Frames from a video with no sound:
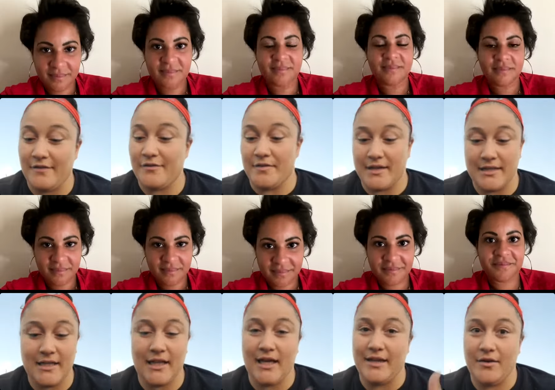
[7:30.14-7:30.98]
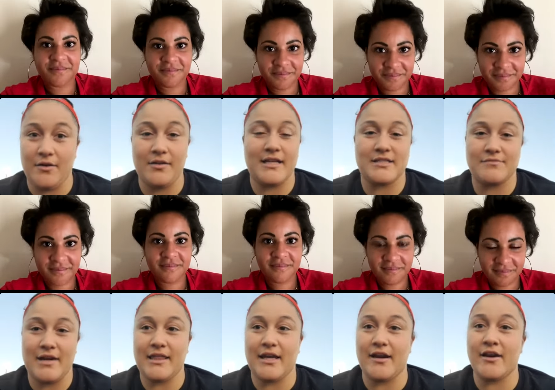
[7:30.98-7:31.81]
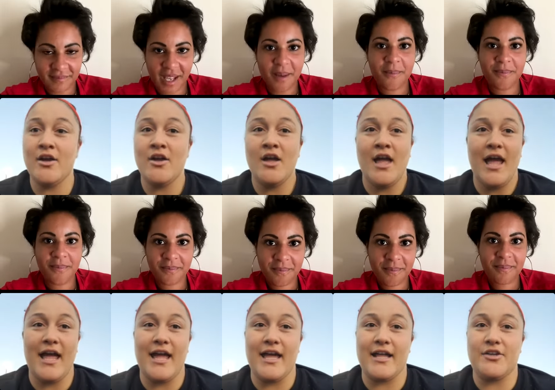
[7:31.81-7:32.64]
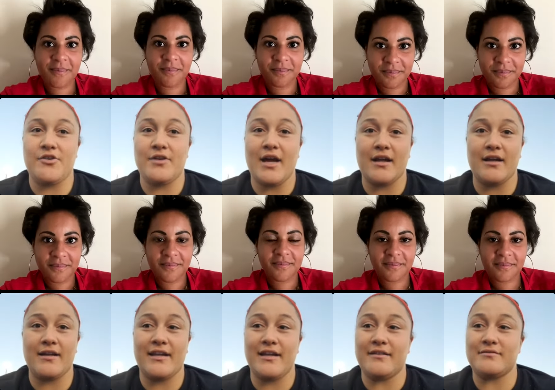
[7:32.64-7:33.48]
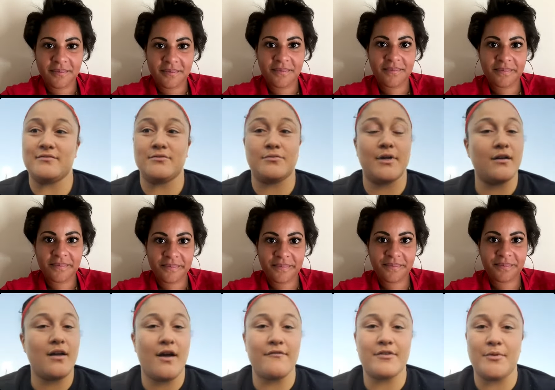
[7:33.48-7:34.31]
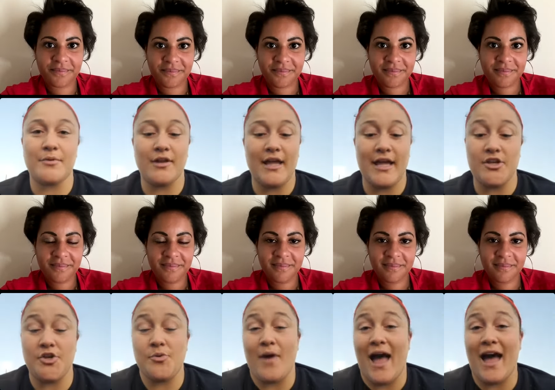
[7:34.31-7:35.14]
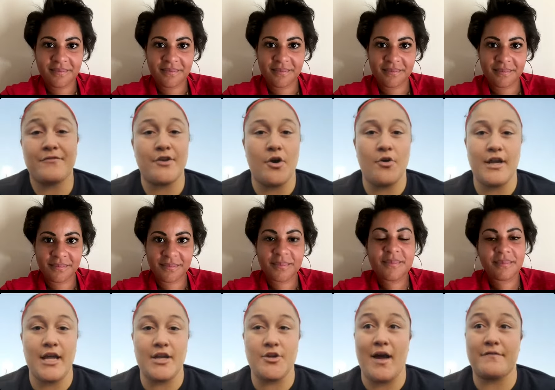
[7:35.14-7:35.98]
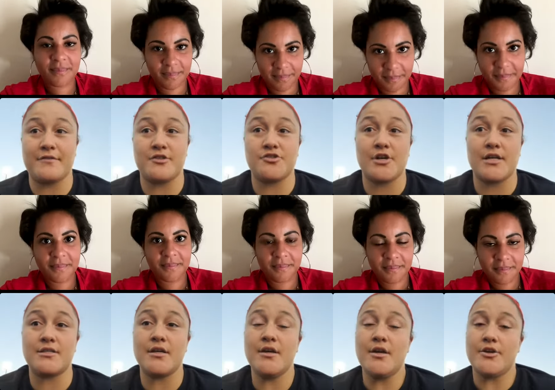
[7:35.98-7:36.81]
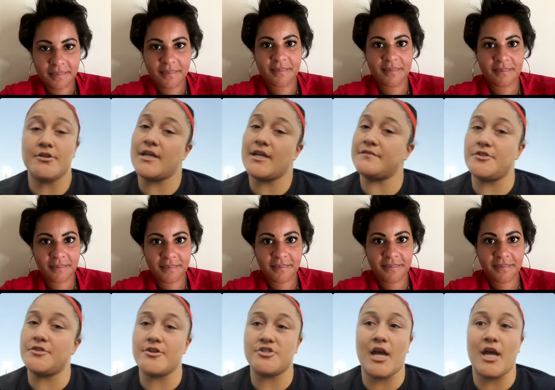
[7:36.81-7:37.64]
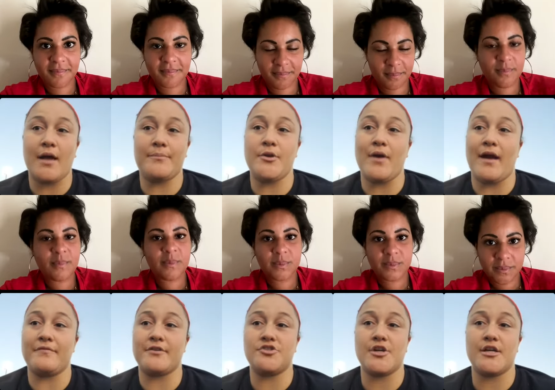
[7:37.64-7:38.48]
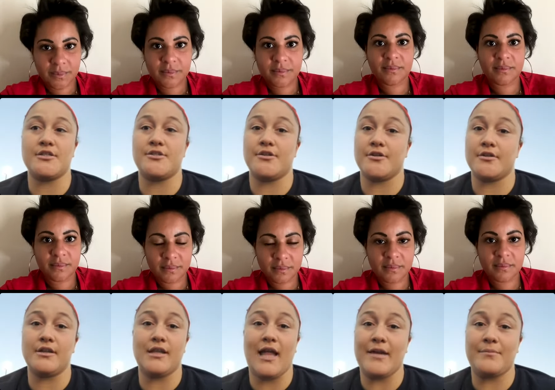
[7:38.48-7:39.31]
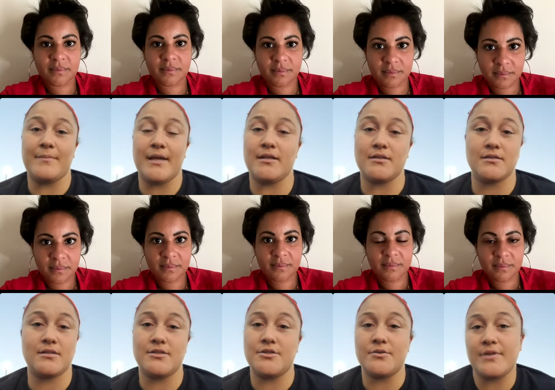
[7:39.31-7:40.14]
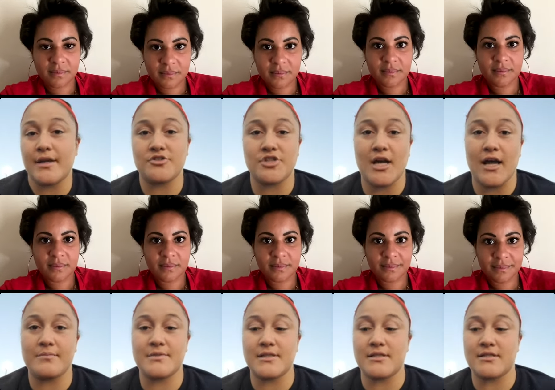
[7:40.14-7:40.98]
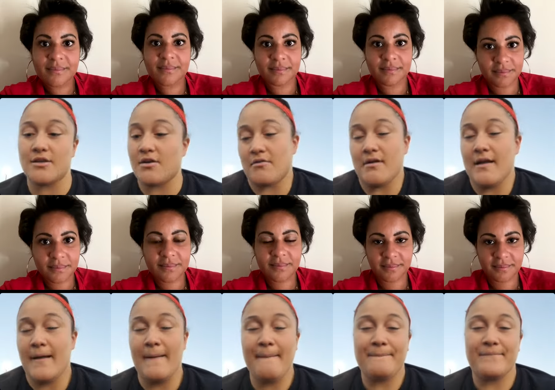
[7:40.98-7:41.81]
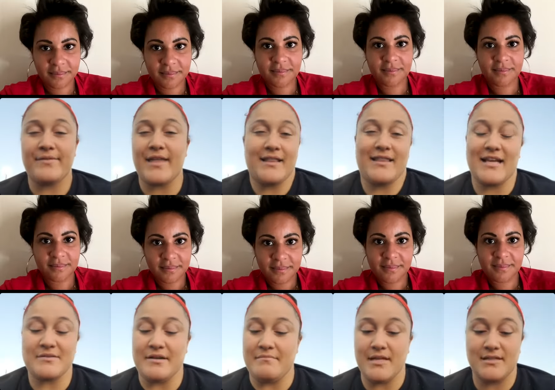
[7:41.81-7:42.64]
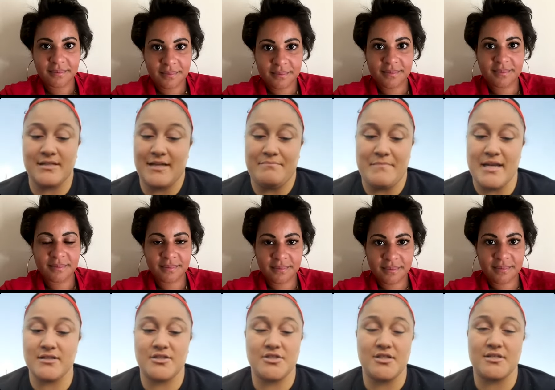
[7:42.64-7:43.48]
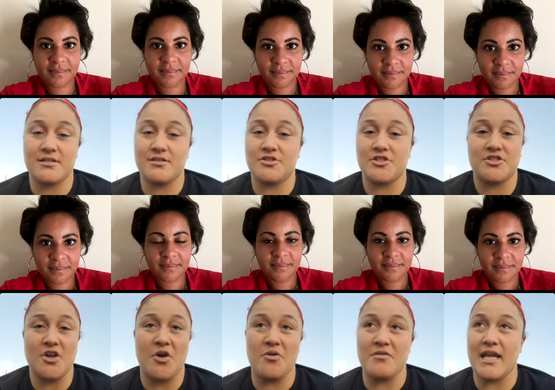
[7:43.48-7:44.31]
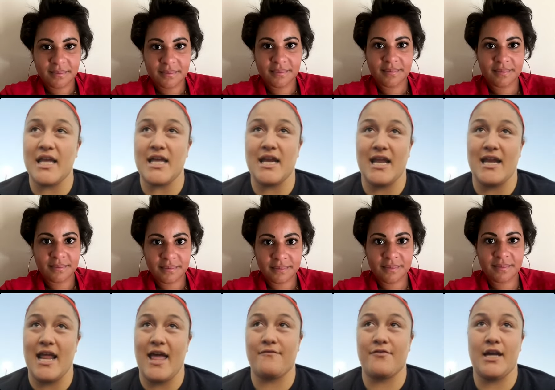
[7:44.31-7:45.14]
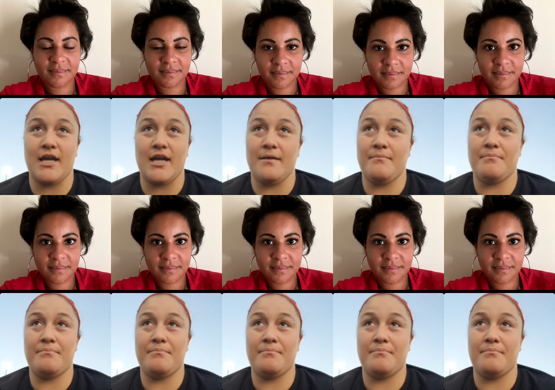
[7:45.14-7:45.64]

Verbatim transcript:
Speaker 1: you're on the D line, the O line's right there. And you gotta get real comfortable and you have to own it and you have to trust yourself to do your job you have to trust your linemen to do their jobs and so that that's what it means it means just just owning it in every